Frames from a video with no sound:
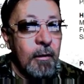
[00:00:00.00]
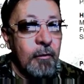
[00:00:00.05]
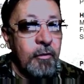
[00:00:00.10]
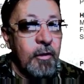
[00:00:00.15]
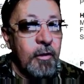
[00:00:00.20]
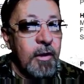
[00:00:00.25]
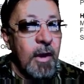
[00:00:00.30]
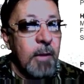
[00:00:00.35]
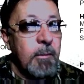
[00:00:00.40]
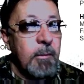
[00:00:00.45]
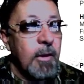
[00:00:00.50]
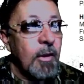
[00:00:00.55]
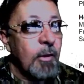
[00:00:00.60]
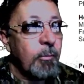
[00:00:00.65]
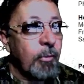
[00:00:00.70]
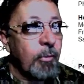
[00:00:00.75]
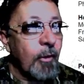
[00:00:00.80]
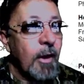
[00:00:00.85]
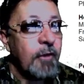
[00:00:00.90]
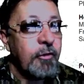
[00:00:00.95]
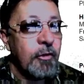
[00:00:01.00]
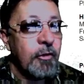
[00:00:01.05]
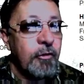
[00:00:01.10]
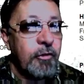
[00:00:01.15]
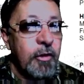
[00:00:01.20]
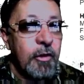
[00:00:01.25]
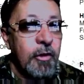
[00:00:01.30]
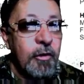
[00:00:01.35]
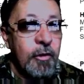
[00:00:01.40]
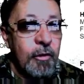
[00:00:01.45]
she gave me an impression
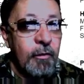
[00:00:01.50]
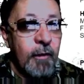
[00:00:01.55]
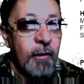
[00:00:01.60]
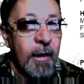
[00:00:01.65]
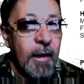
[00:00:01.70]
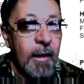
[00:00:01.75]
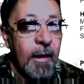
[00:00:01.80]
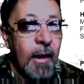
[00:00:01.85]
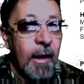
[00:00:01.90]
she could do that.